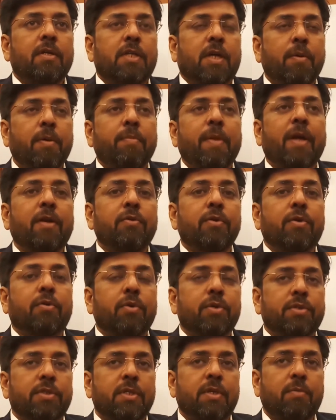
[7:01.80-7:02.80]
Coming back to your
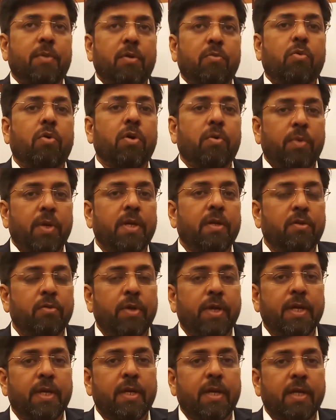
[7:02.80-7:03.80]
question about what we are
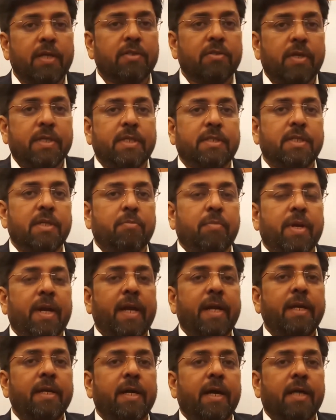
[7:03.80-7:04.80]
doing it like, so as I said,
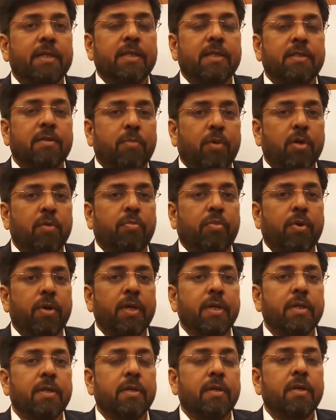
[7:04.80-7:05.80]
brand, other is about
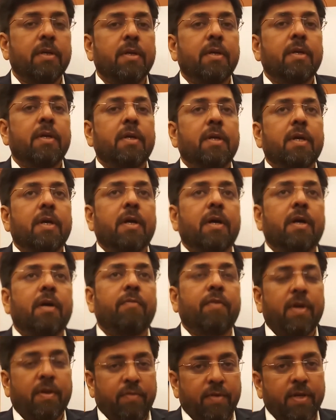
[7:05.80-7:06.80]
product,
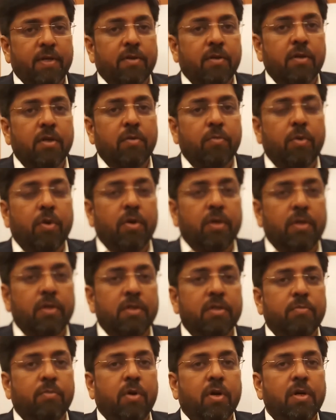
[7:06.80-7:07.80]
where we are talking about
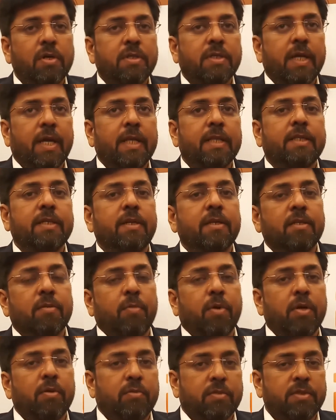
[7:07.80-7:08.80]
these models, and third is
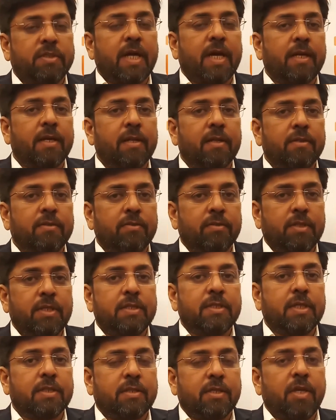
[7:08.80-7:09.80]
about channel. So
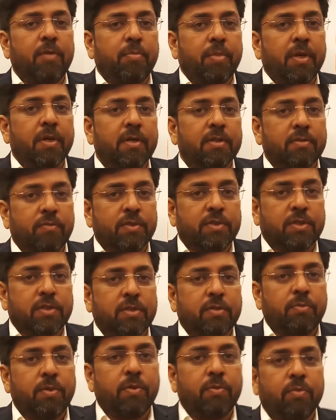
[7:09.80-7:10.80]
these are 3 pillars
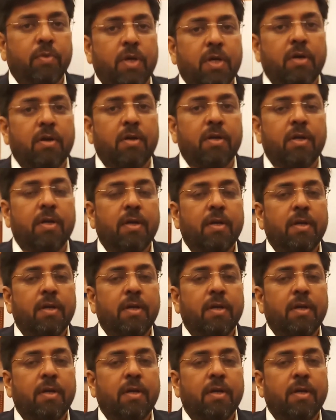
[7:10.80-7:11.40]
which we work on.